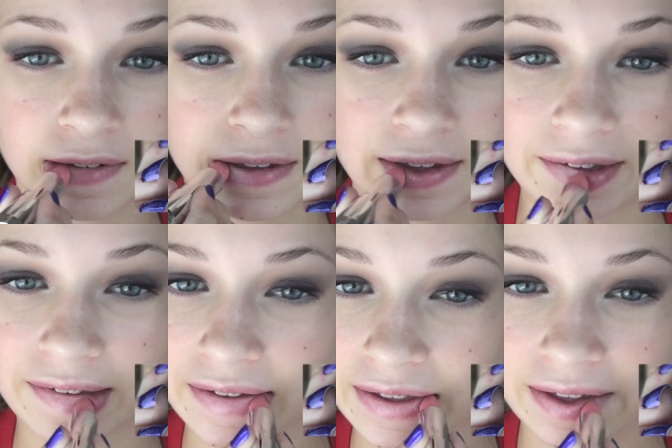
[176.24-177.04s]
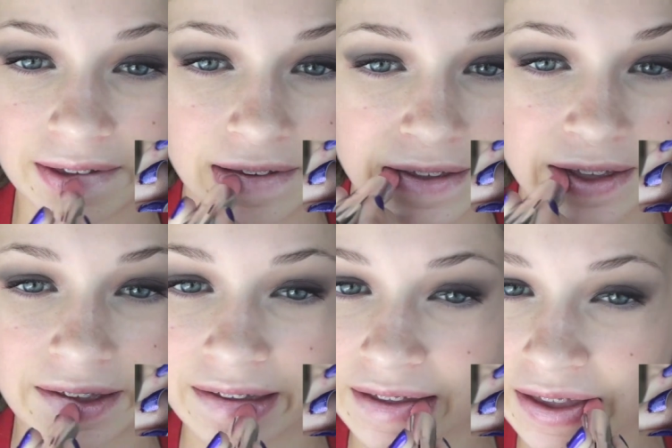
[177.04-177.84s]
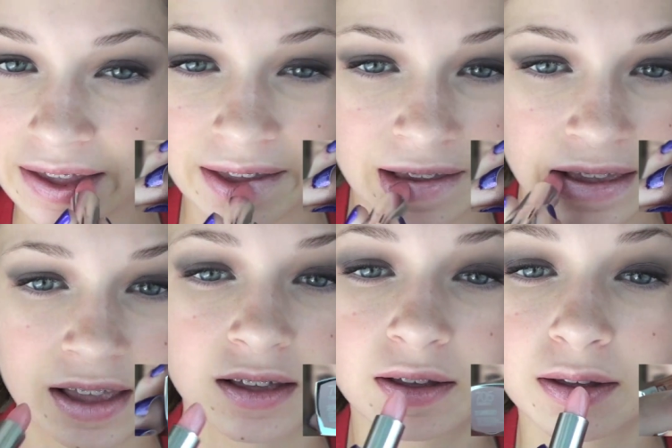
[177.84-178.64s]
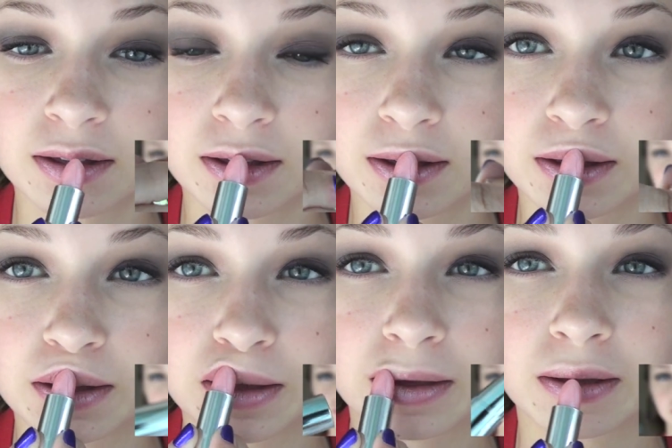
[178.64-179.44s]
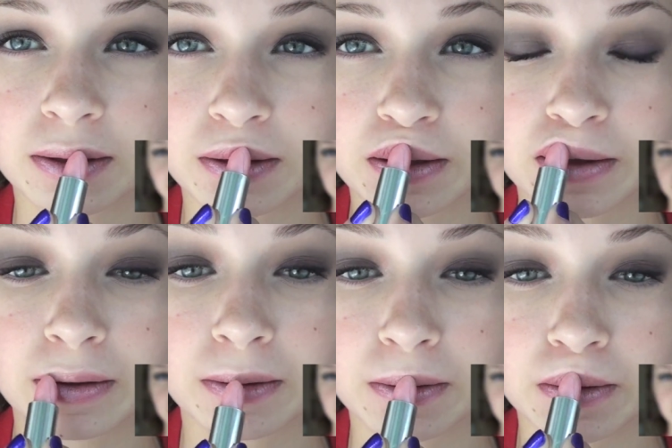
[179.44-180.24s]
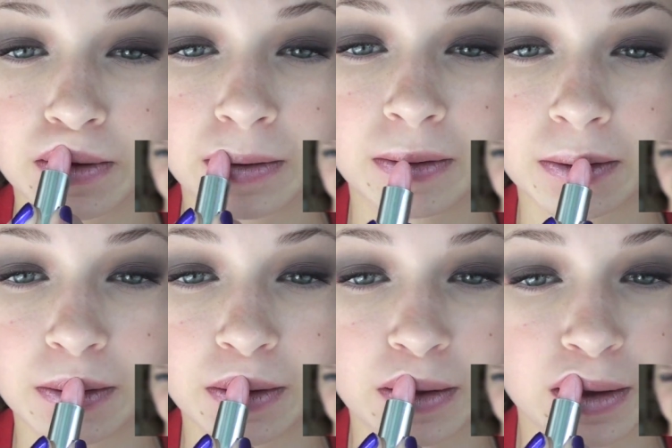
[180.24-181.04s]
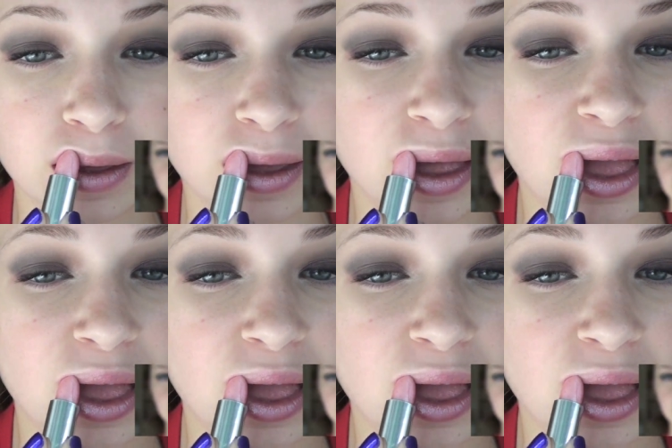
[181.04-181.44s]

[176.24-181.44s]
Apply any nude shimmery lipstick. This is 705 Twinkle by Maybelline.